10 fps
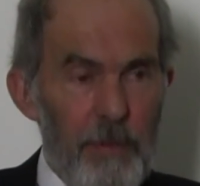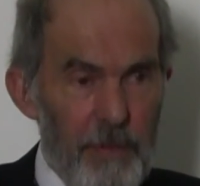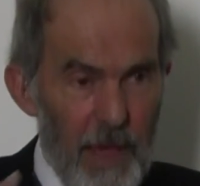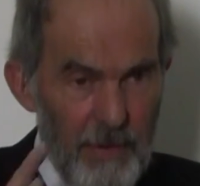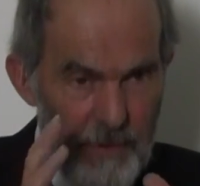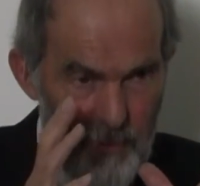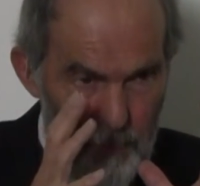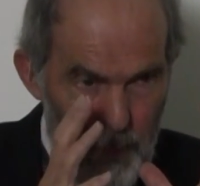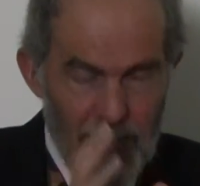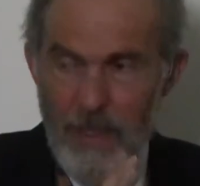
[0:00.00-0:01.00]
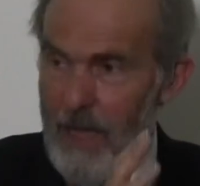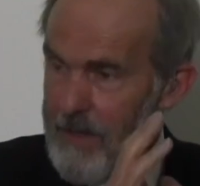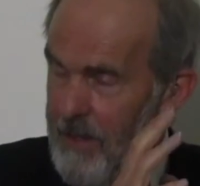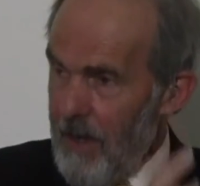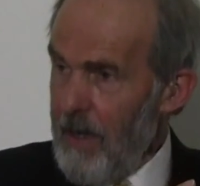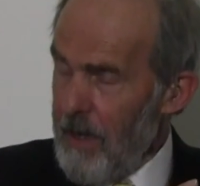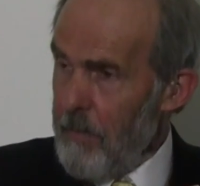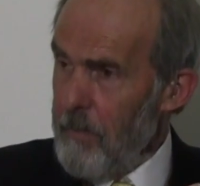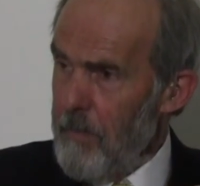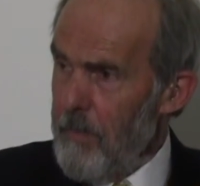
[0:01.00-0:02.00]
they spend their
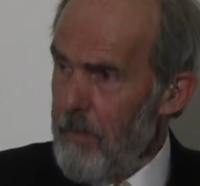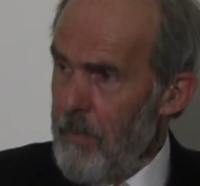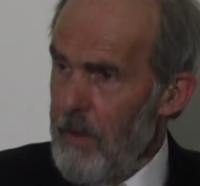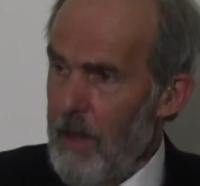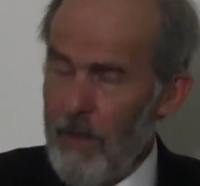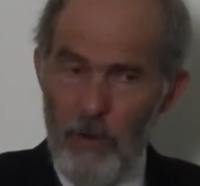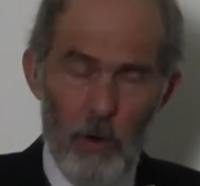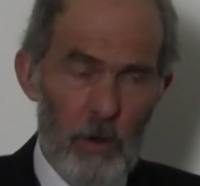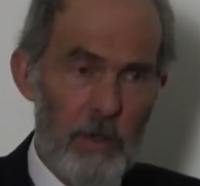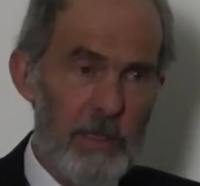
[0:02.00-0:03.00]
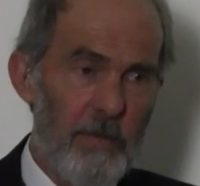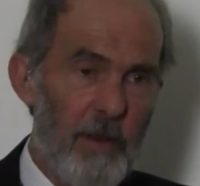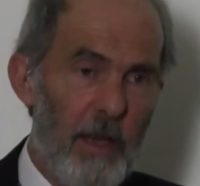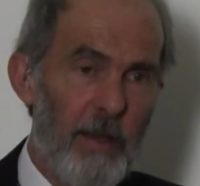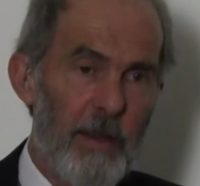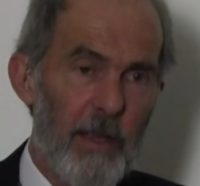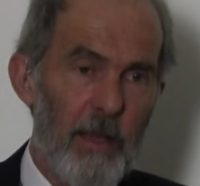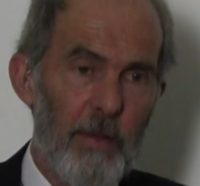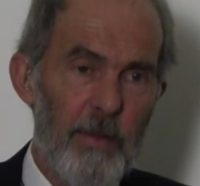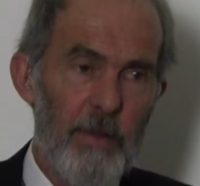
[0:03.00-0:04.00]
time in the halls of
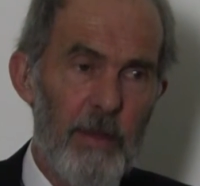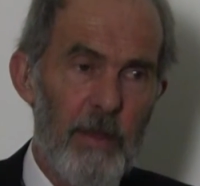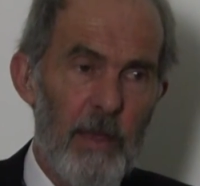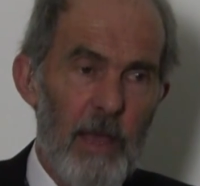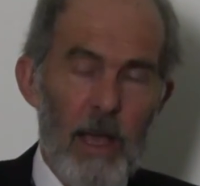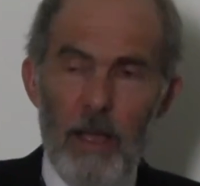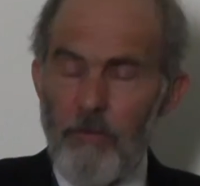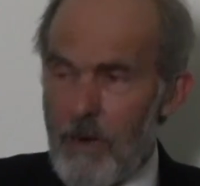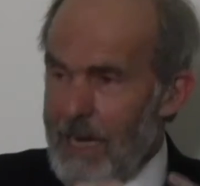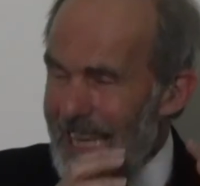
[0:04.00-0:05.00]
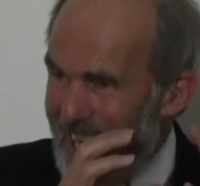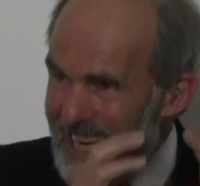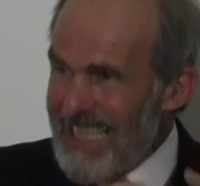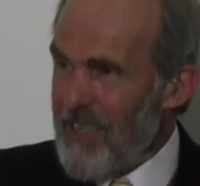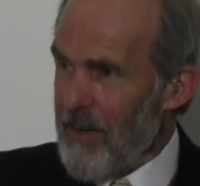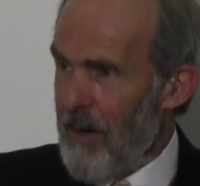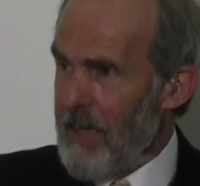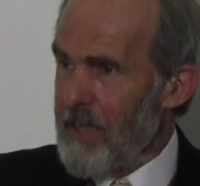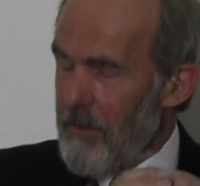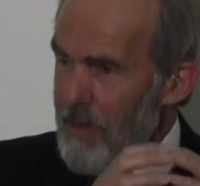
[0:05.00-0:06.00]
learning, really
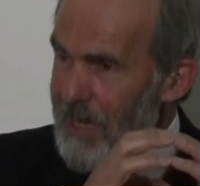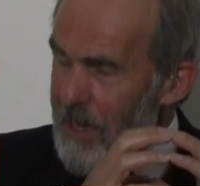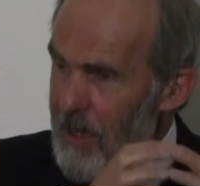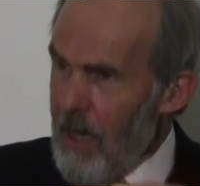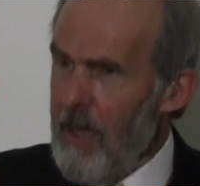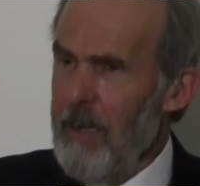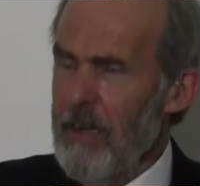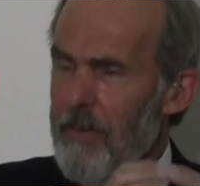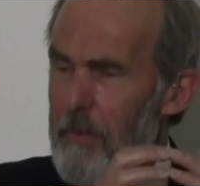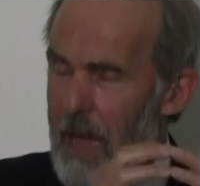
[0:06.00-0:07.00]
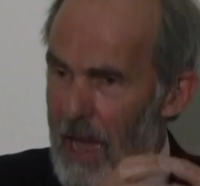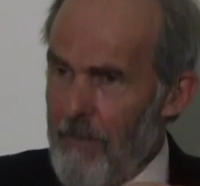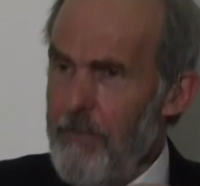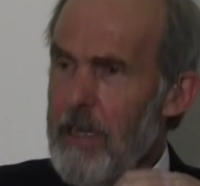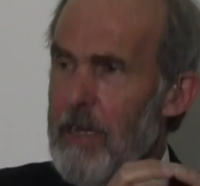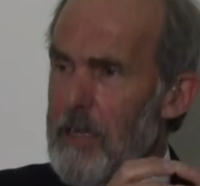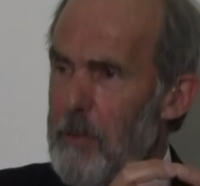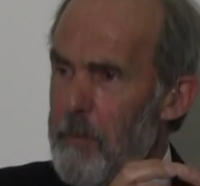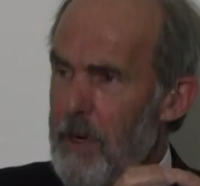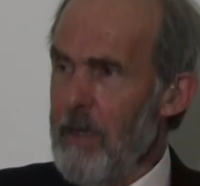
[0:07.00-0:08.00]
integrating, really learning from every
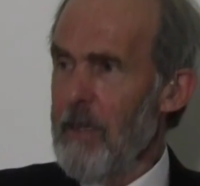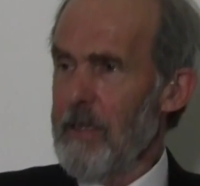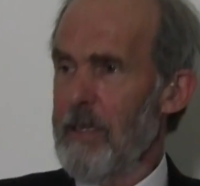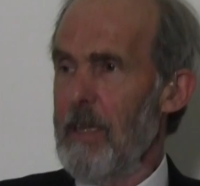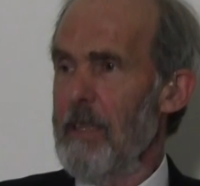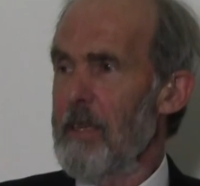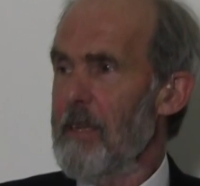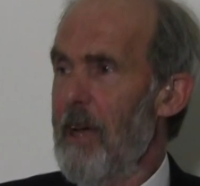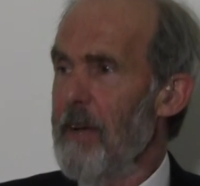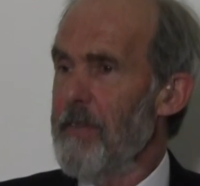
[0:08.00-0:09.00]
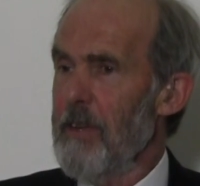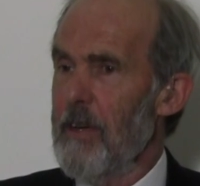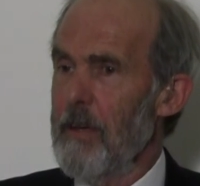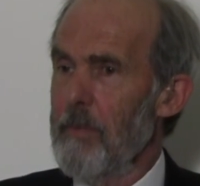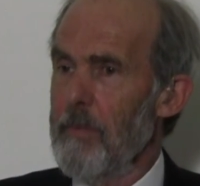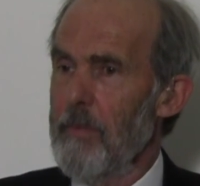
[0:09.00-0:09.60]
experience in this lifetime.